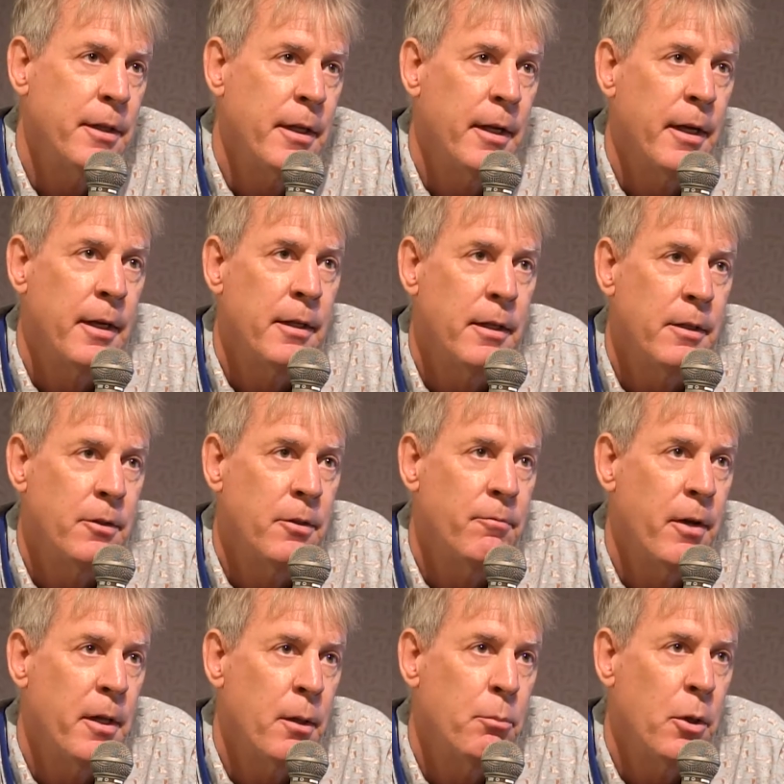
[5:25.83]
and it's
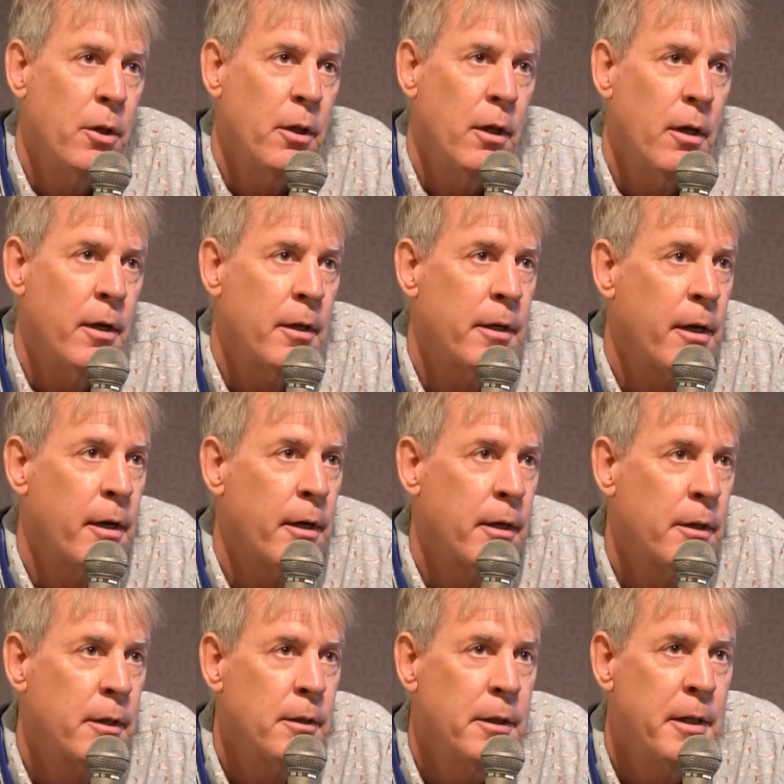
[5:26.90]
available on our
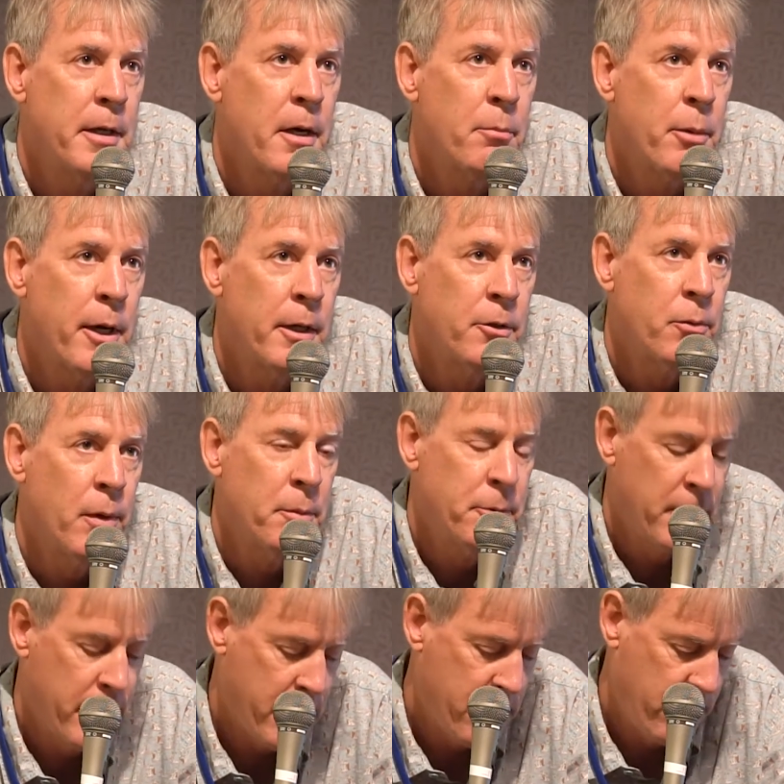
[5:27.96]
Clean Air Branch
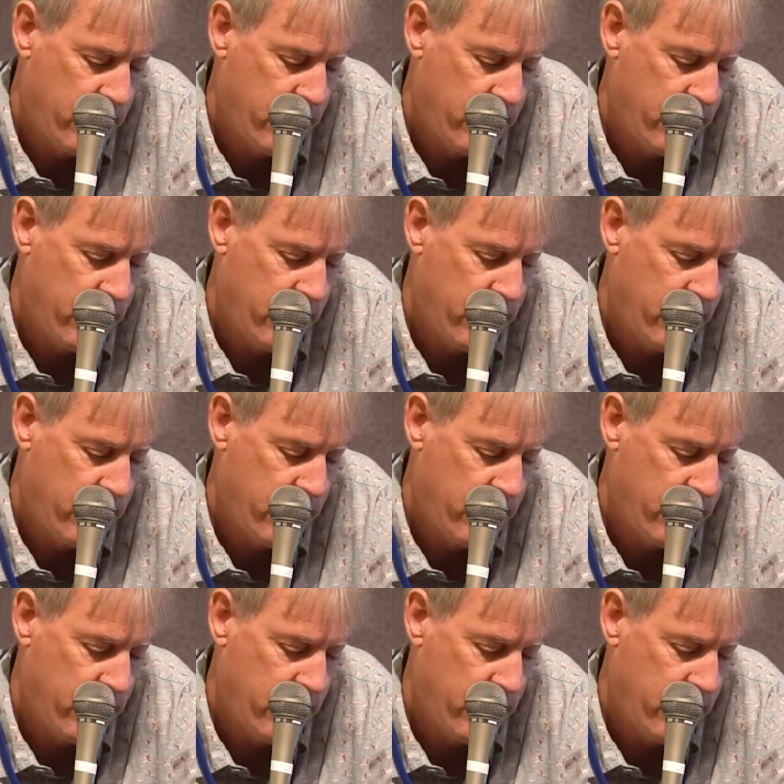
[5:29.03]
website.